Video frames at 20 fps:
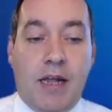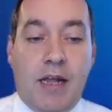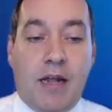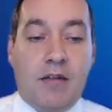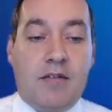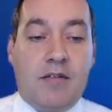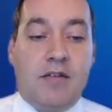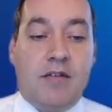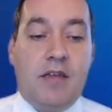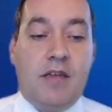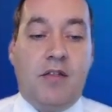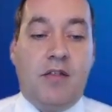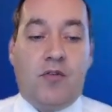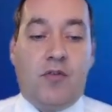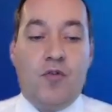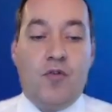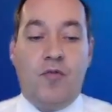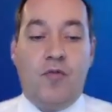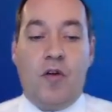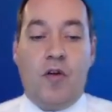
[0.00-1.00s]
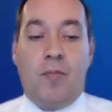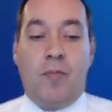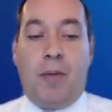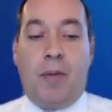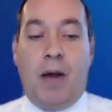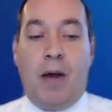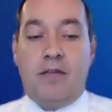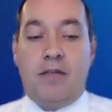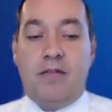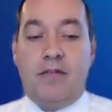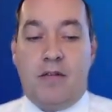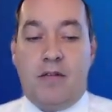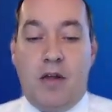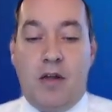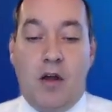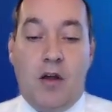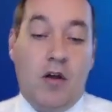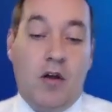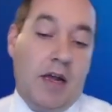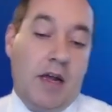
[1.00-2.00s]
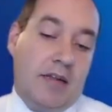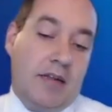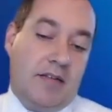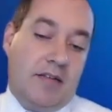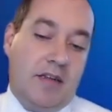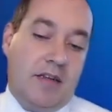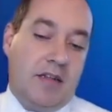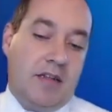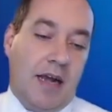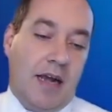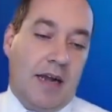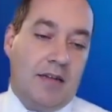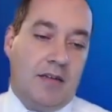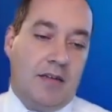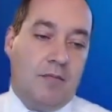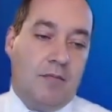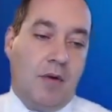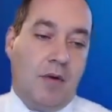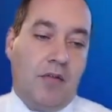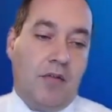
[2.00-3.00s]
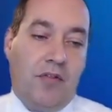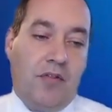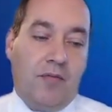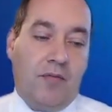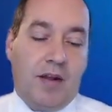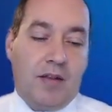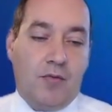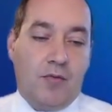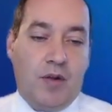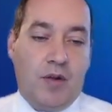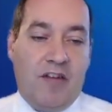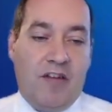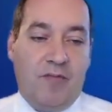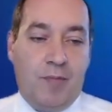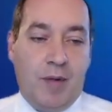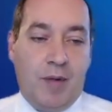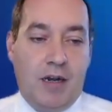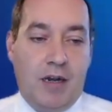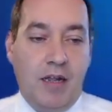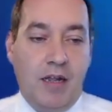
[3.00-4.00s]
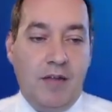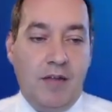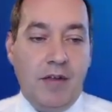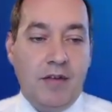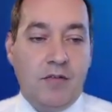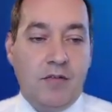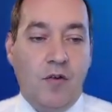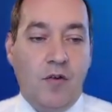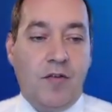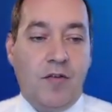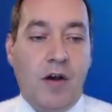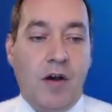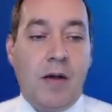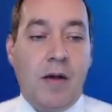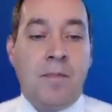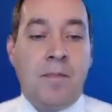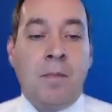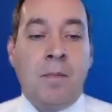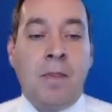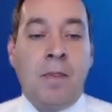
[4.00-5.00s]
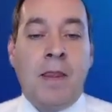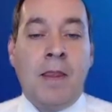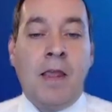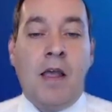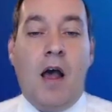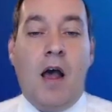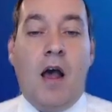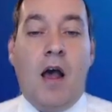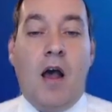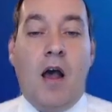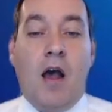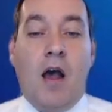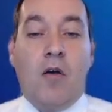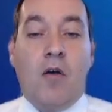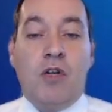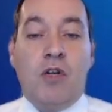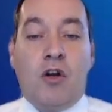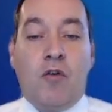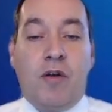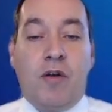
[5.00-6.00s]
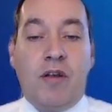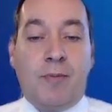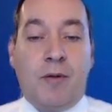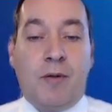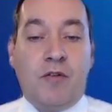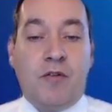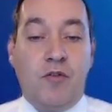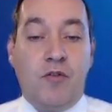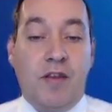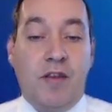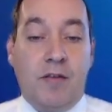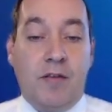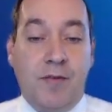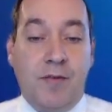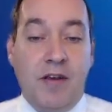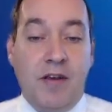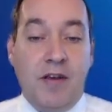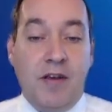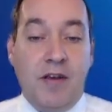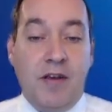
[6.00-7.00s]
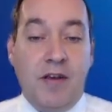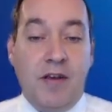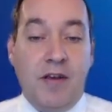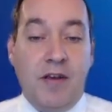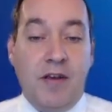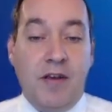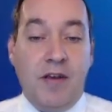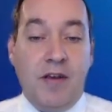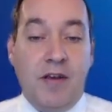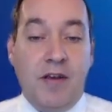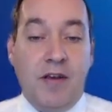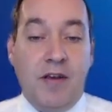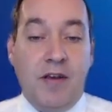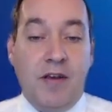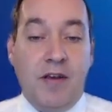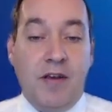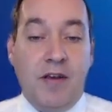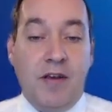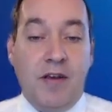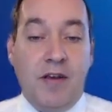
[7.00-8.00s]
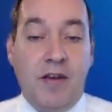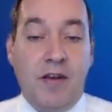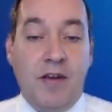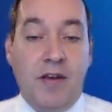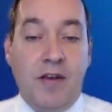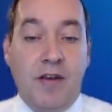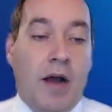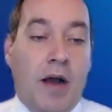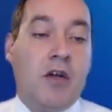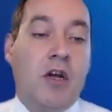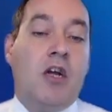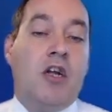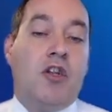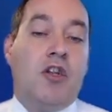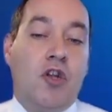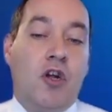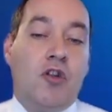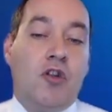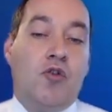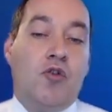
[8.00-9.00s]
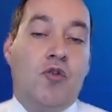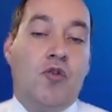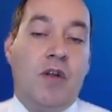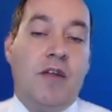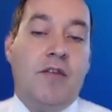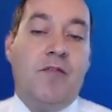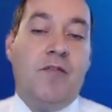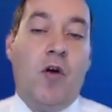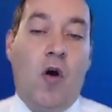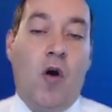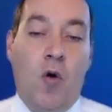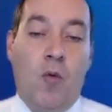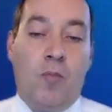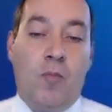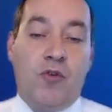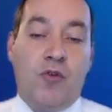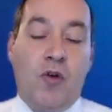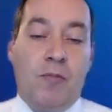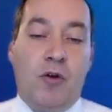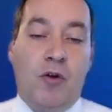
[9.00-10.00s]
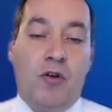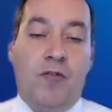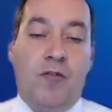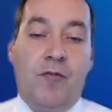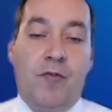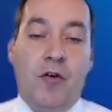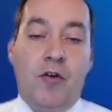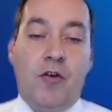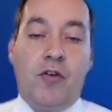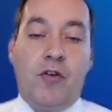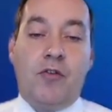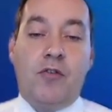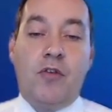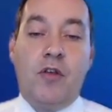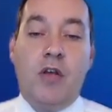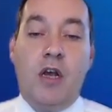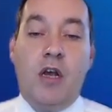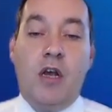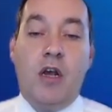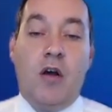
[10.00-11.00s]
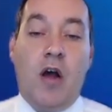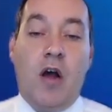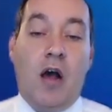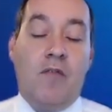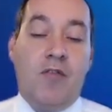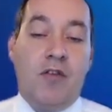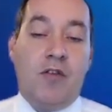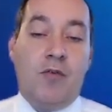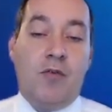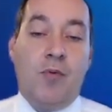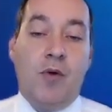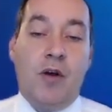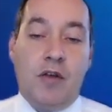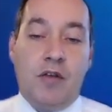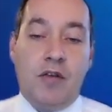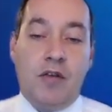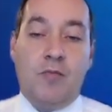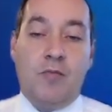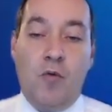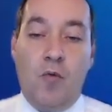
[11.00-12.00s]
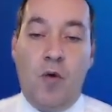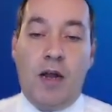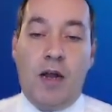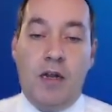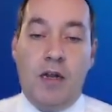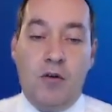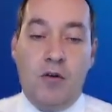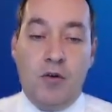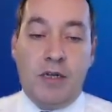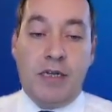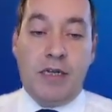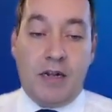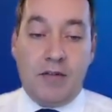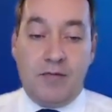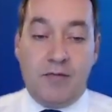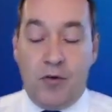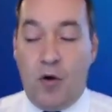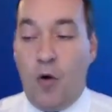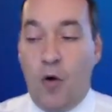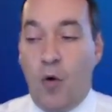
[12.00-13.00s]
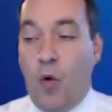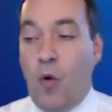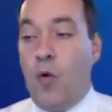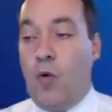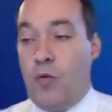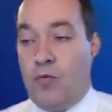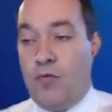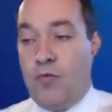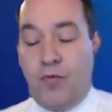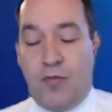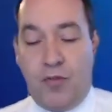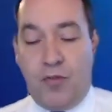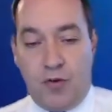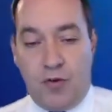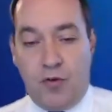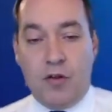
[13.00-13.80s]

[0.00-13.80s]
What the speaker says: we can see through the past 18, 19 months that we have been living so far, which corresponds to these phases where people were required not to leave home. So I'm going to focus, this work is more widely looking at the whole